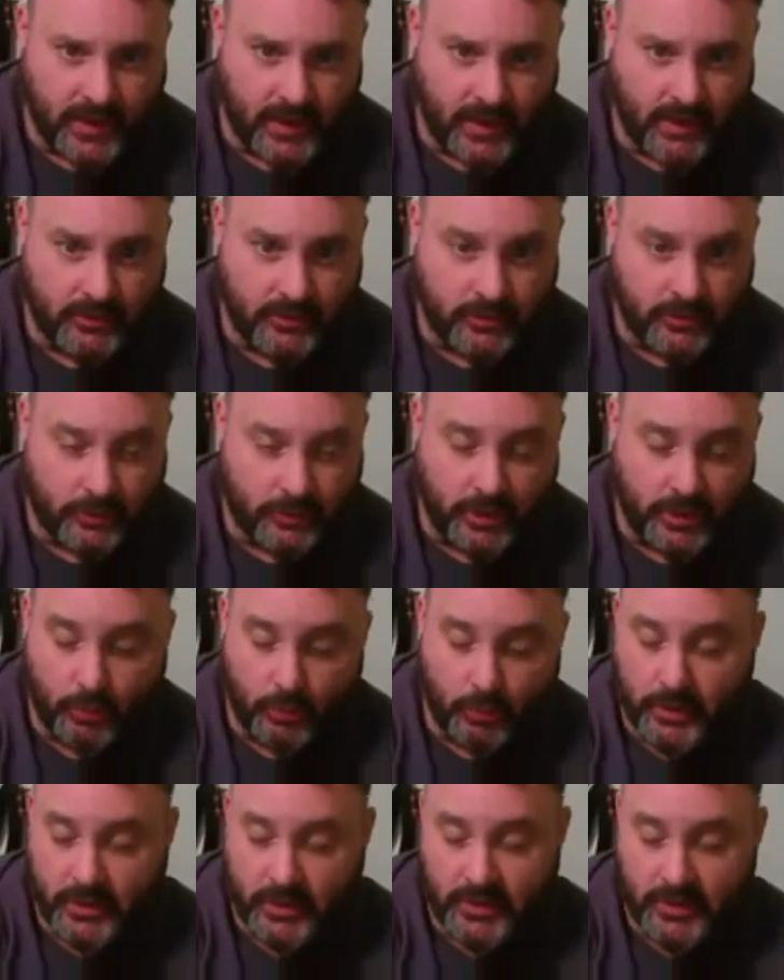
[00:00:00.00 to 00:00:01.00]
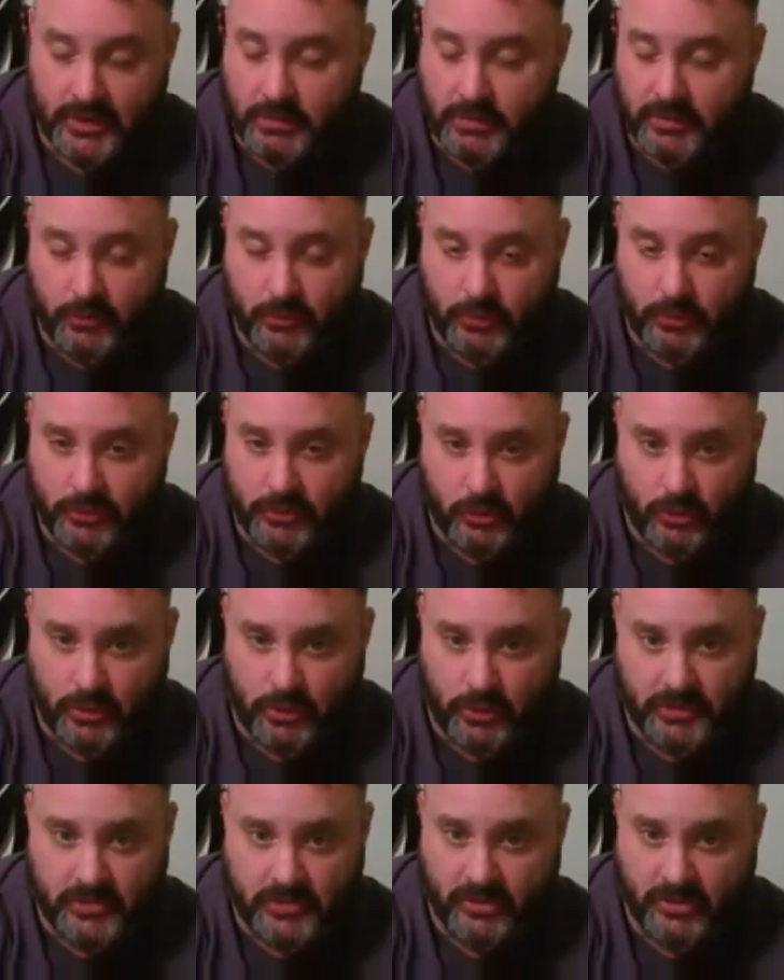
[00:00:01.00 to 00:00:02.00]
So they really, before the
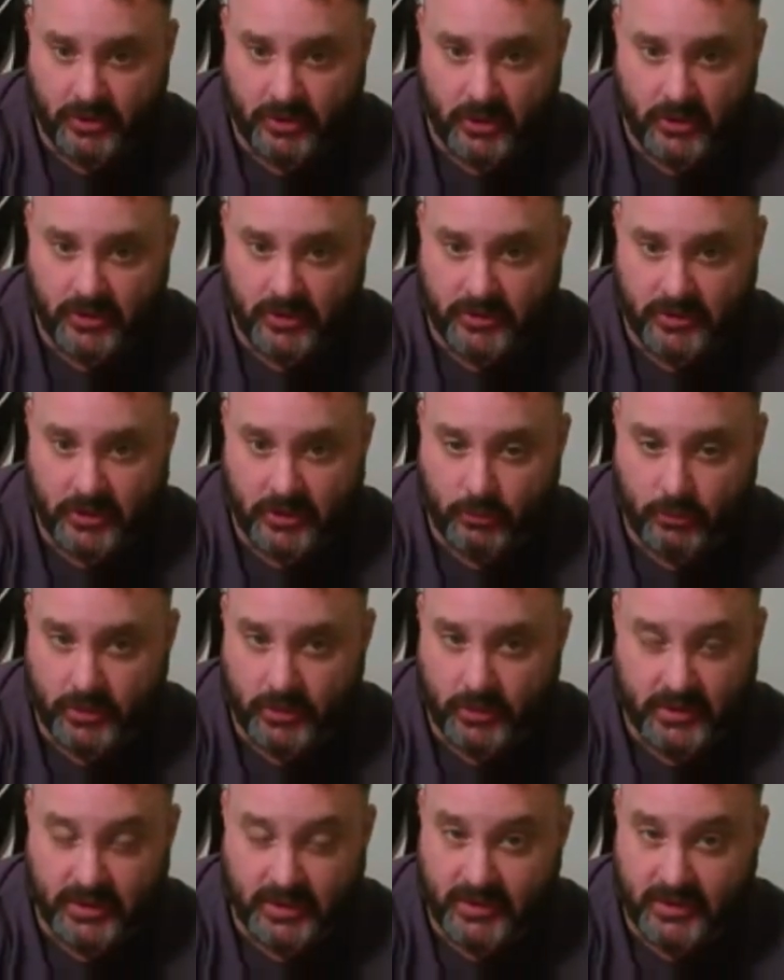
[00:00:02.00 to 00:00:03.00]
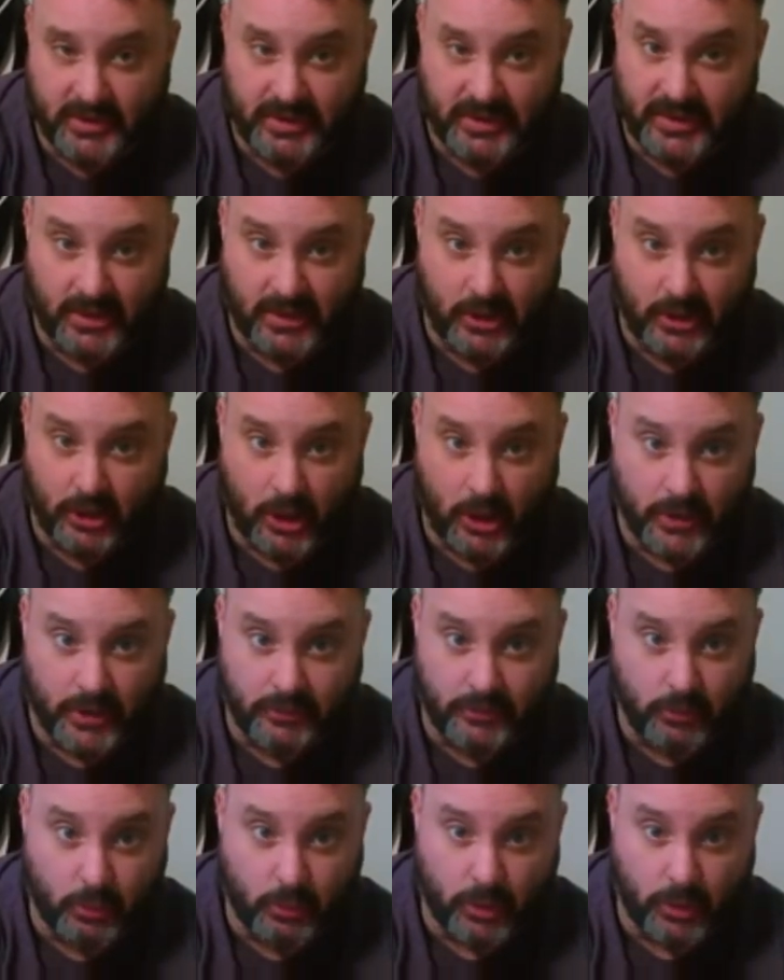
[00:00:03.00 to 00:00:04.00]
tournament started, they really didn't get a lot of
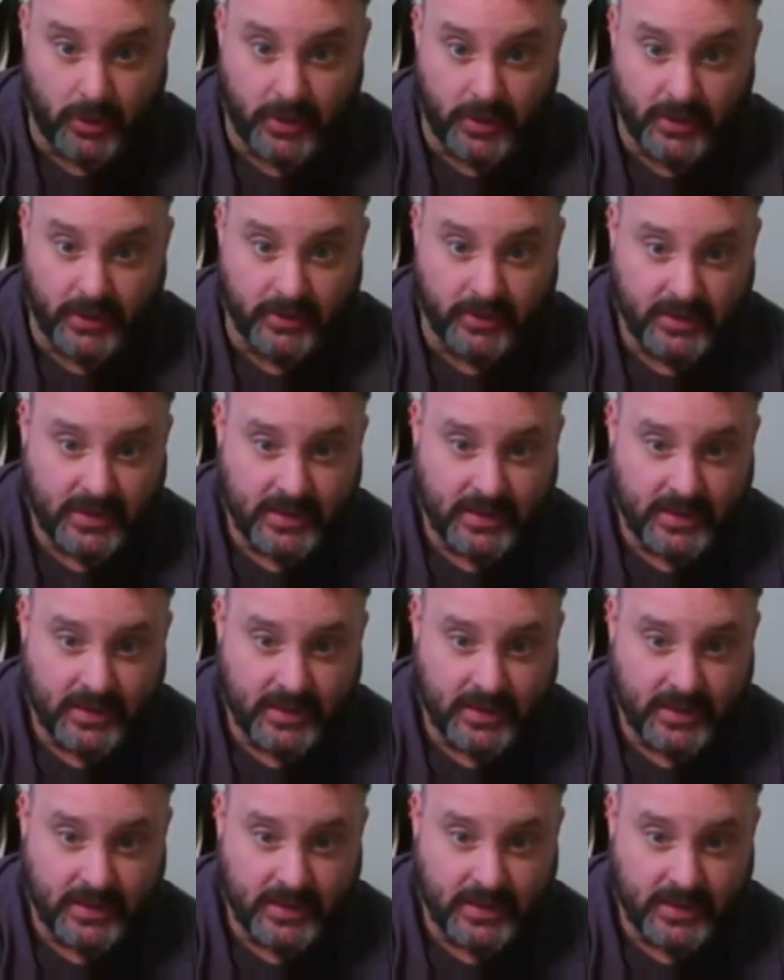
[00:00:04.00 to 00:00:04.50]
work in.